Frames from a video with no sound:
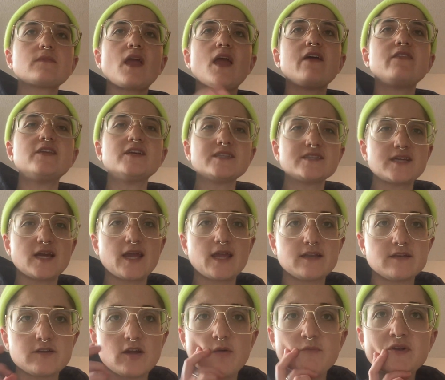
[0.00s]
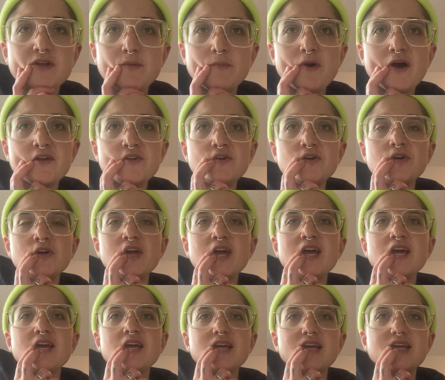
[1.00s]
And the second dominant model
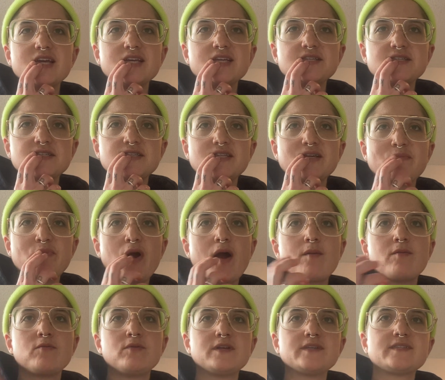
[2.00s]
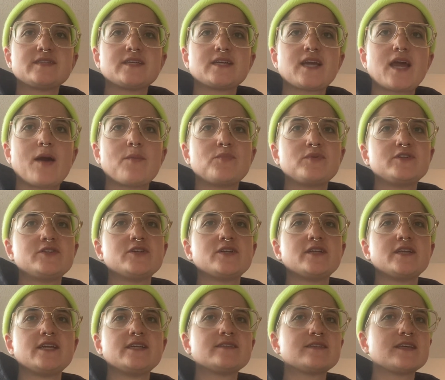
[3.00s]
is the probabilistic
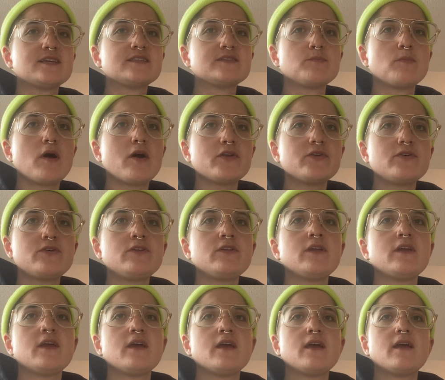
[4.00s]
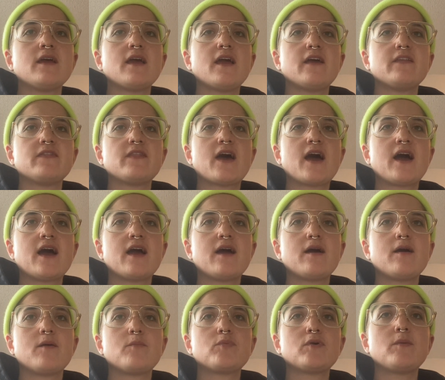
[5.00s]
epigenesis model, and that
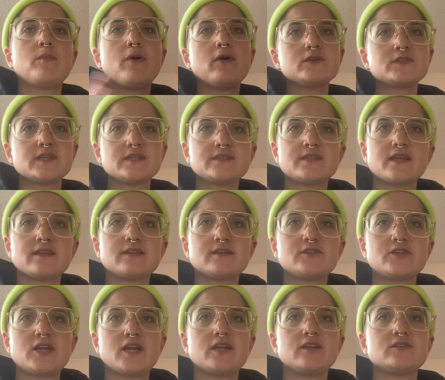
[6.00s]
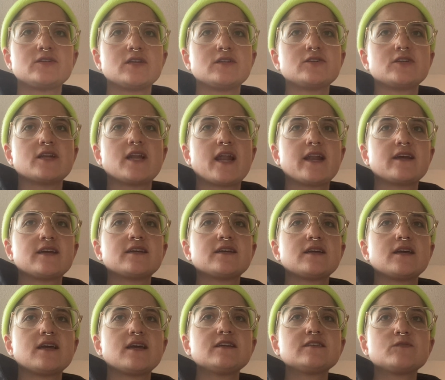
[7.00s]
proposes that the change in genetic
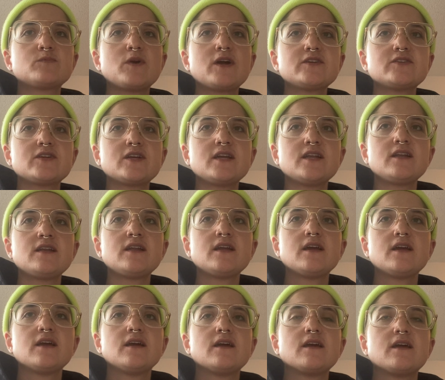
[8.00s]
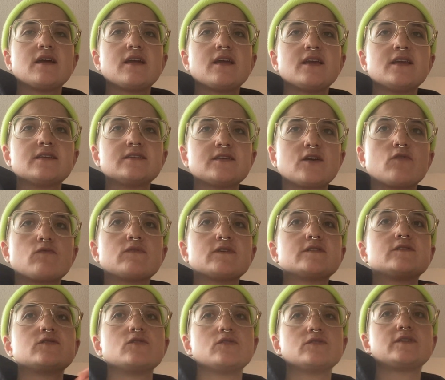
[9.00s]
expression is a
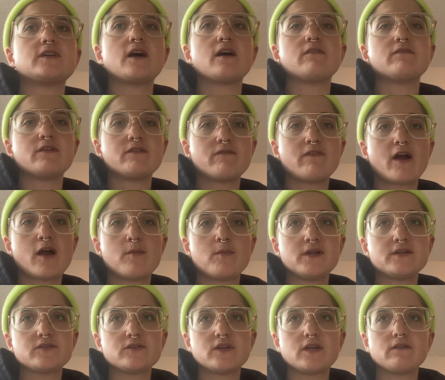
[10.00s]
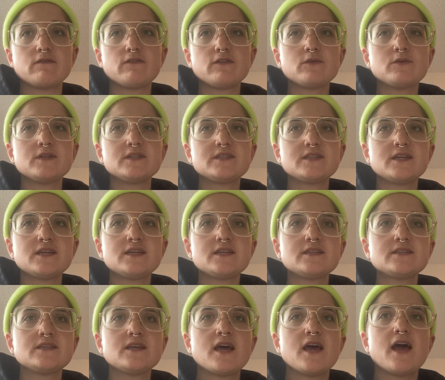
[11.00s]
result of environmental
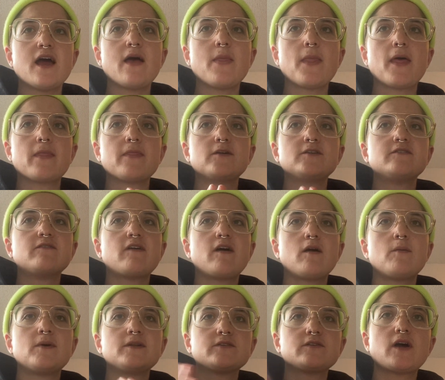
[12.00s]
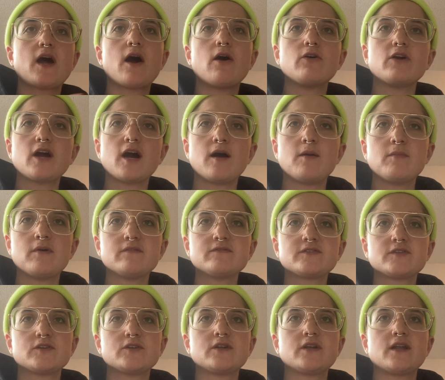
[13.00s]
influences, and that the developmental outcome of
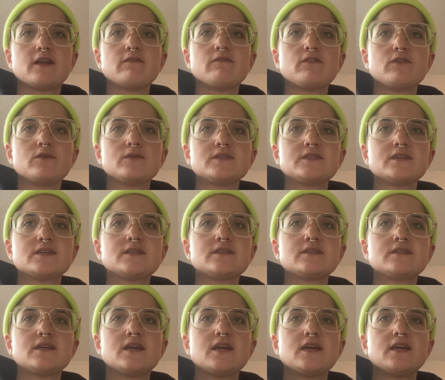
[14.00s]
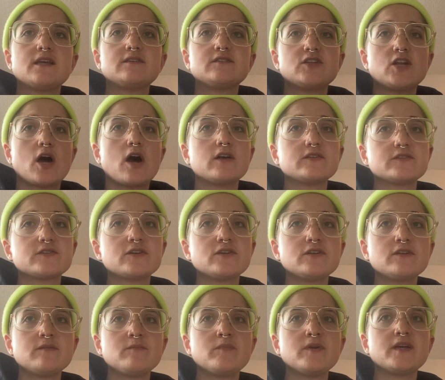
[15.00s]
certain influences is not
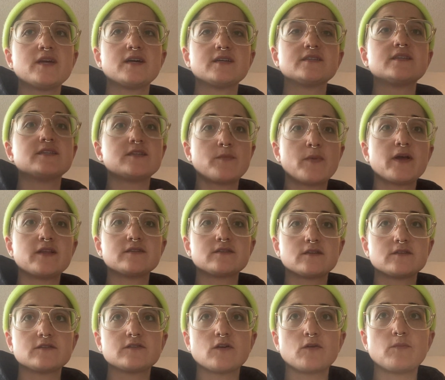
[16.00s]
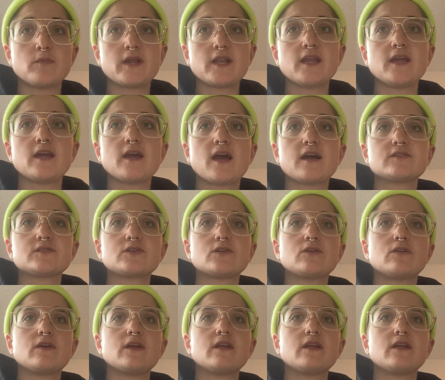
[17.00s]
certain because it depends on so many external